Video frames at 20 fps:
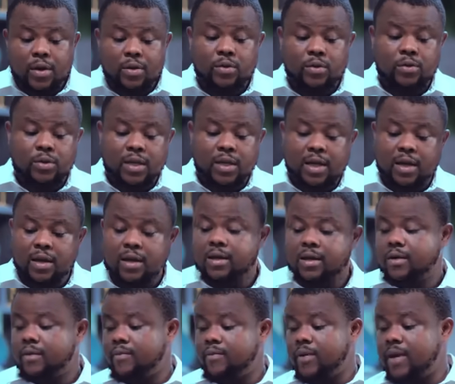where you say,
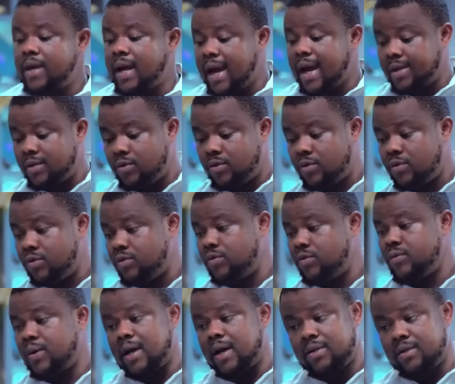make I do,
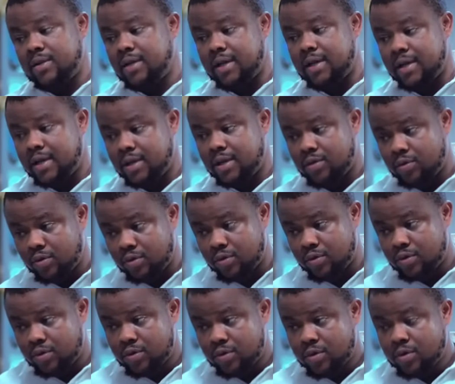where I know the grid do.
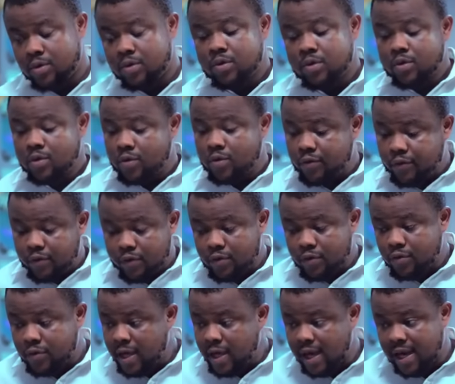
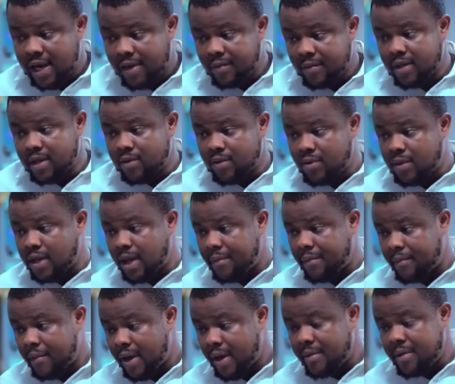Food here and I me dey cook
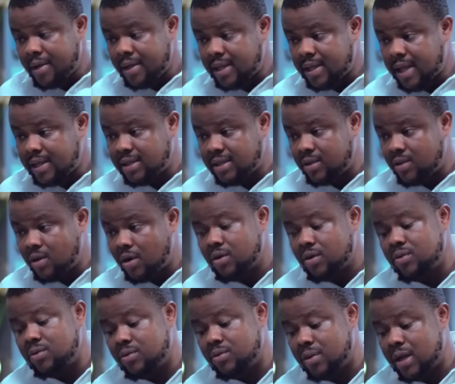him. How many times he don't
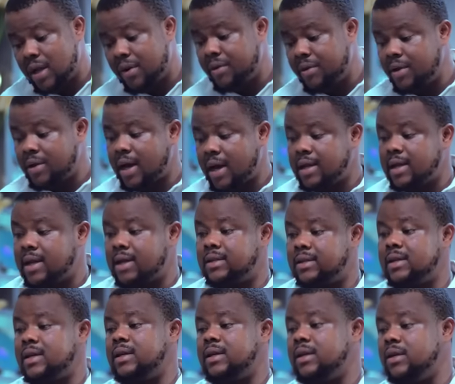cook now where you add and
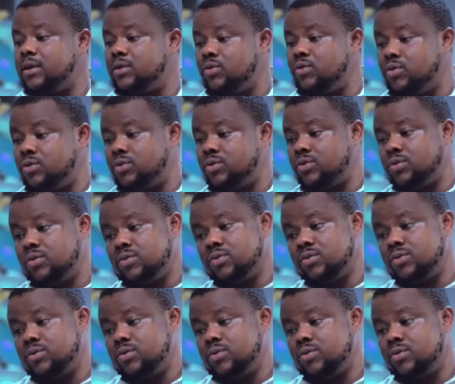say he cooks?